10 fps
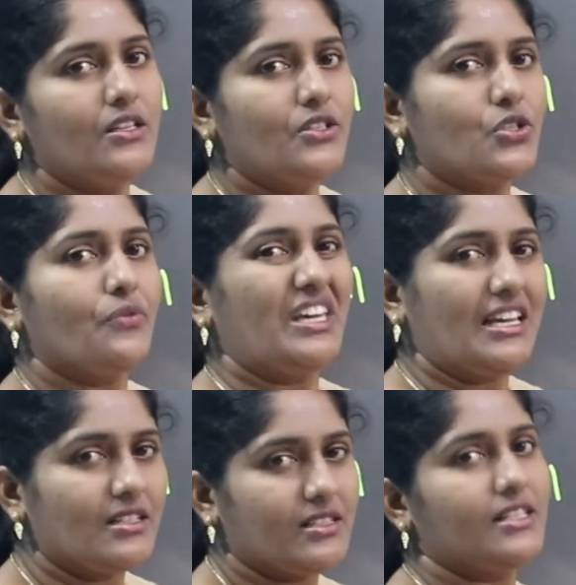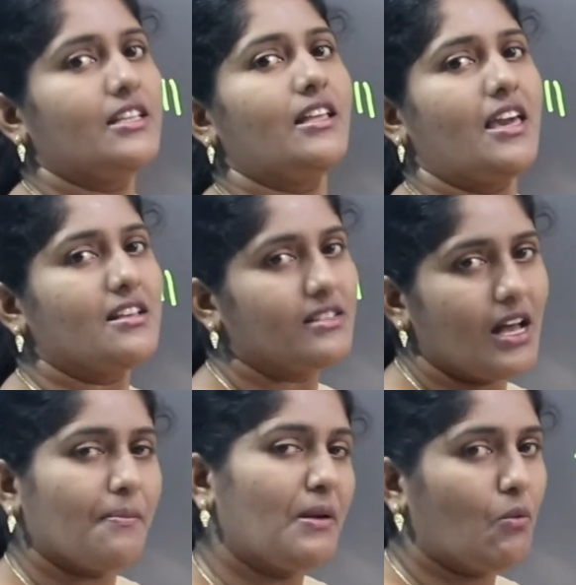So we can see the
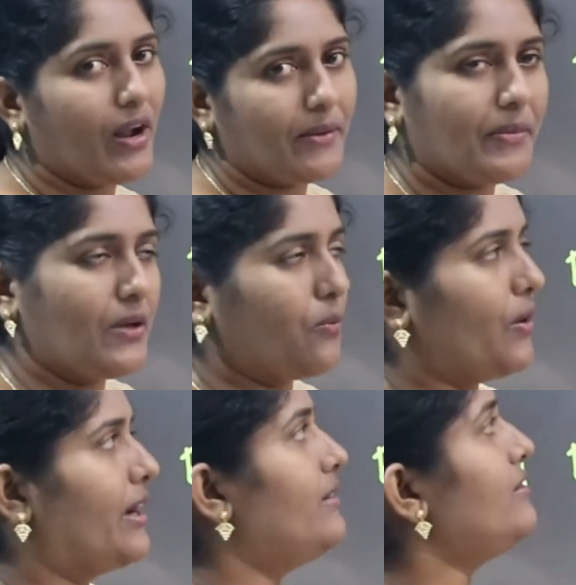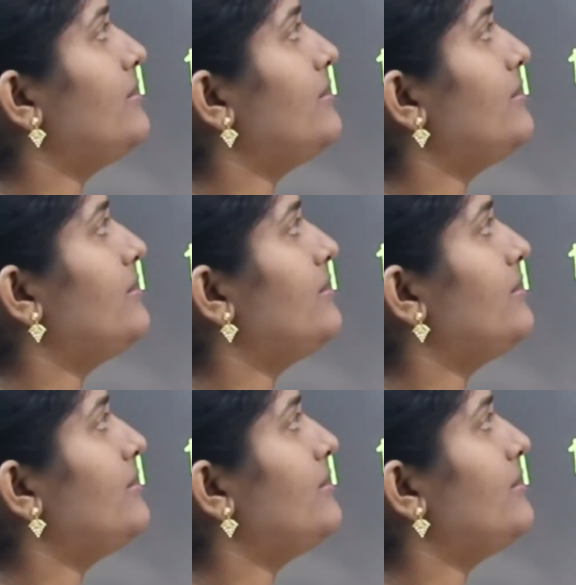example one by one.